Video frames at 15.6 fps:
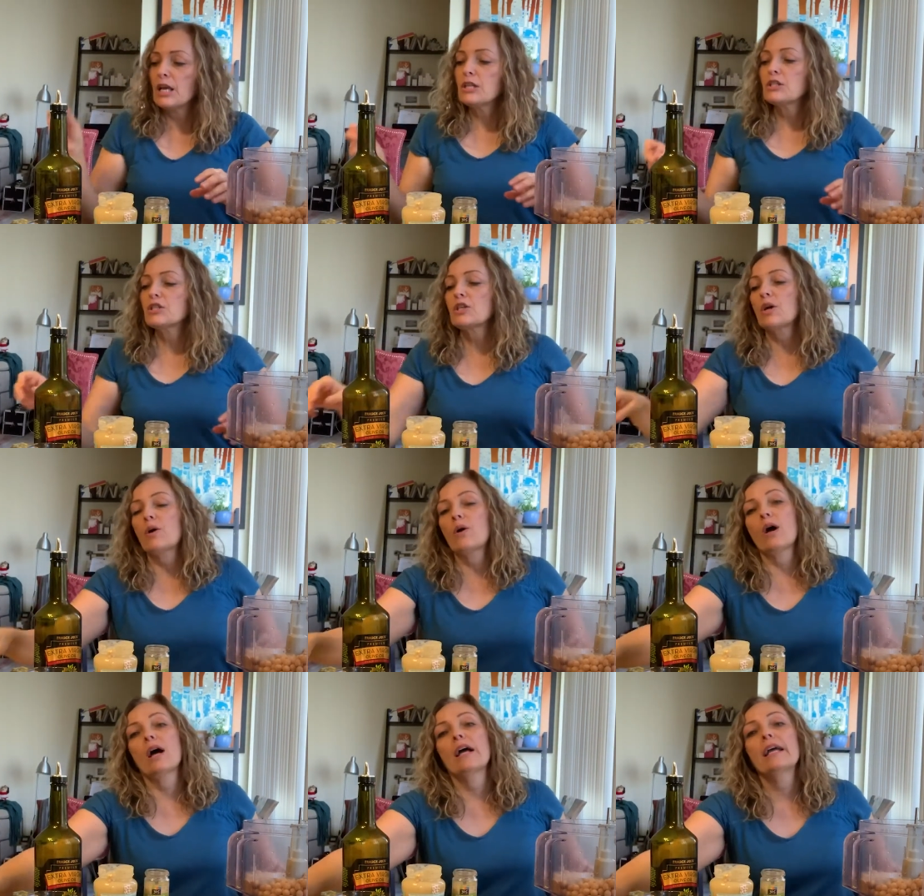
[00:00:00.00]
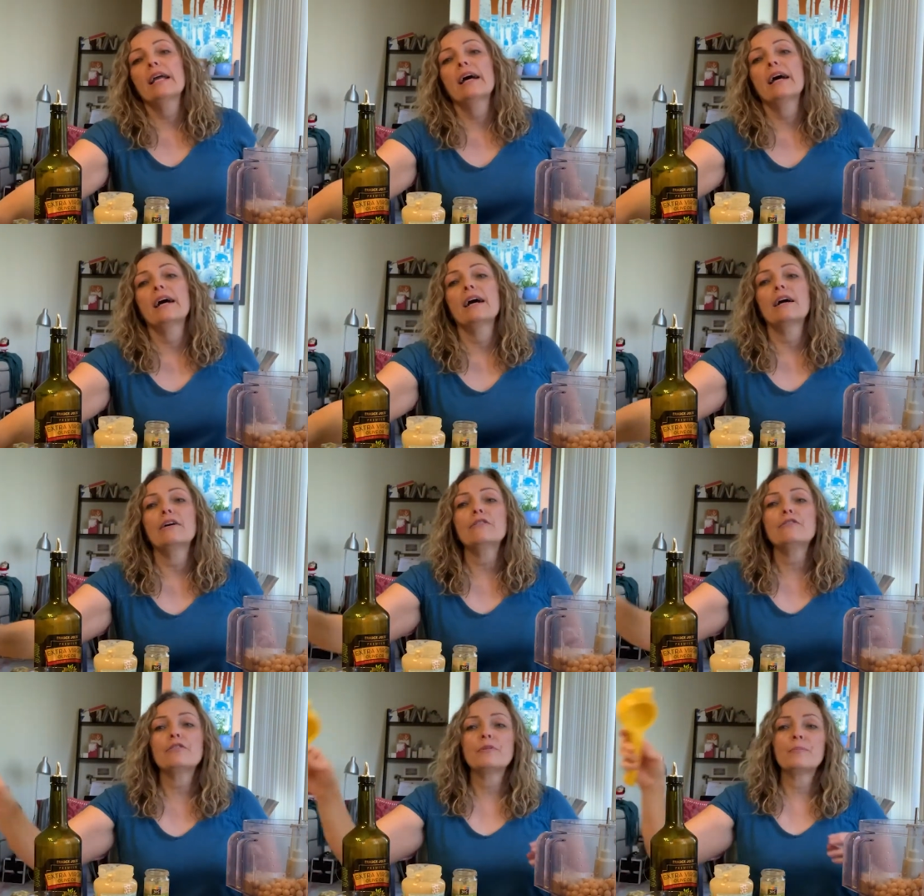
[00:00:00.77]
So I
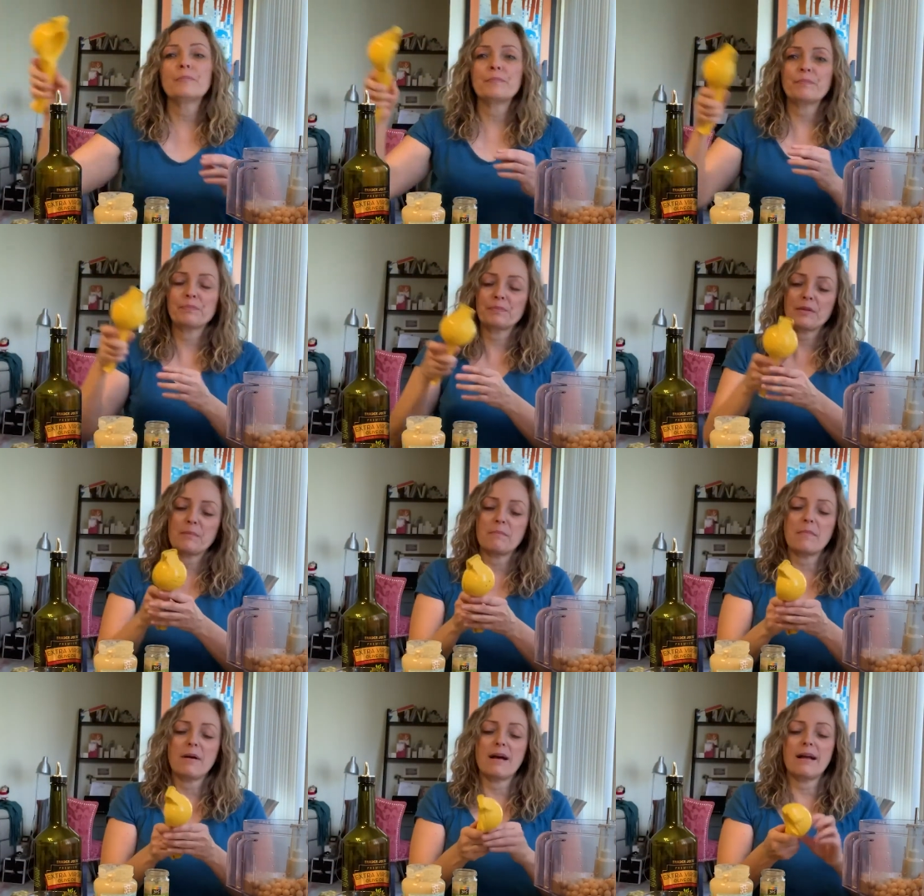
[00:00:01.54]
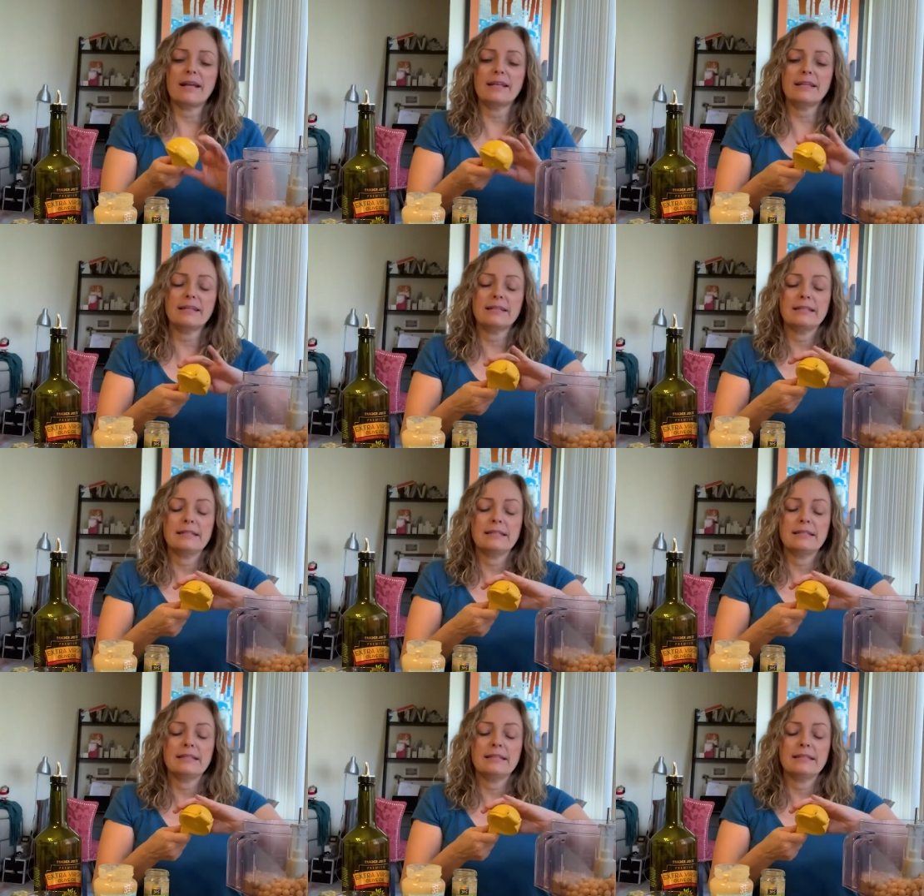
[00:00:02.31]
have my